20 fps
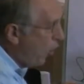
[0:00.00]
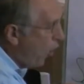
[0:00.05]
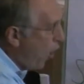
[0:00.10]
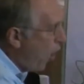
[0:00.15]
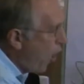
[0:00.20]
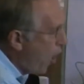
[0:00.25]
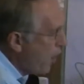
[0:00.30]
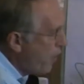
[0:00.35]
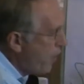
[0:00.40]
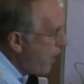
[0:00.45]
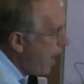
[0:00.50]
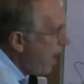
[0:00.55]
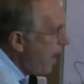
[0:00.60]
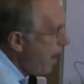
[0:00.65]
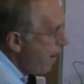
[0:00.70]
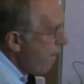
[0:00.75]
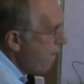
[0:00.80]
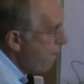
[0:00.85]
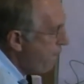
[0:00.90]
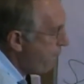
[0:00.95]
call
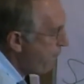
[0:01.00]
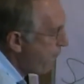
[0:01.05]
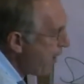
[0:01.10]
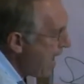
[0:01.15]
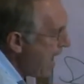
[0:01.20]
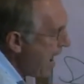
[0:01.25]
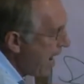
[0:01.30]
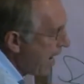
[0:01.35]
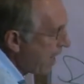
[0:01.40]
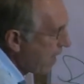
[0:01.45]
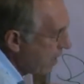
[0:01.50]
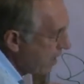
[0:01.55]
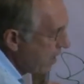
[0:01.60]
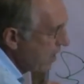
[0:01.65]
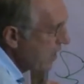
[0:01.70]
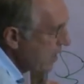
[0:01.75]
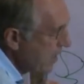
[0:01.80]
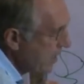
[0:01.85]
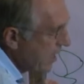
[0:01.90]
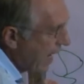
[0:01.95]
the
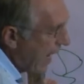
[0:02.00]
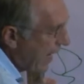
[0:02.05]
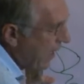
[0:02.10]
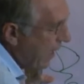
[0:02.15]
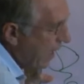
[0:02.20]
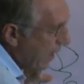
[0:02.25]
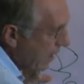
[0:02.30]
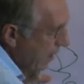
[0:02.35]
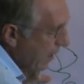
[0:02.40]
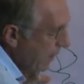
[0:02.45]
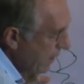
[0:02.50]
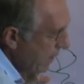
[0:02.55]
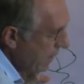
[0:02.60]
fear cycle.